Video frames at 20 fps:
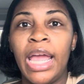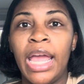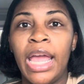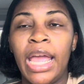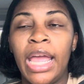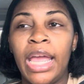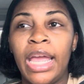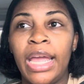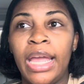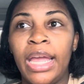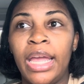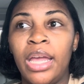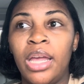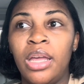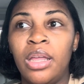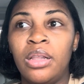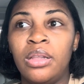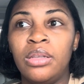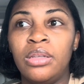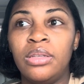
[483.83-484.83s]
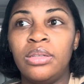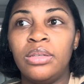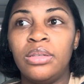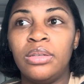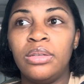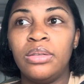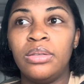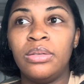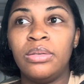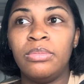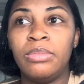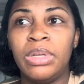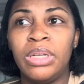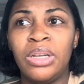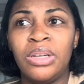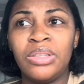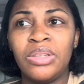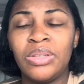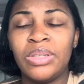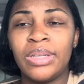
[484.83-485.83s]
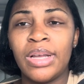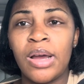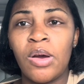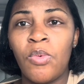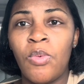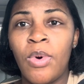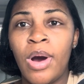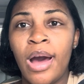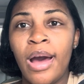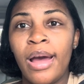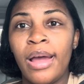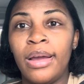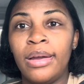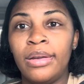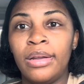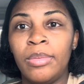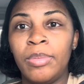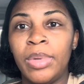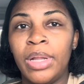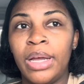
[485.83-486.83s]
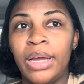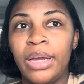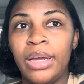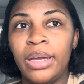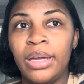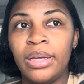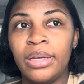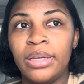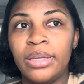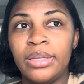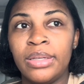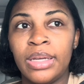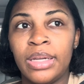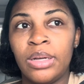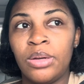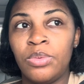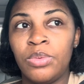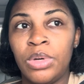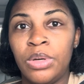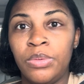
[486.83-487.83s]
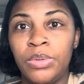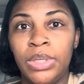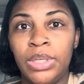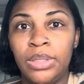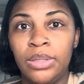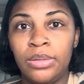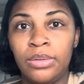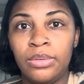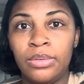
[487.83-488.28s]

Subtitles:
And my nurse was like, why? And I'm like, because I don't want it.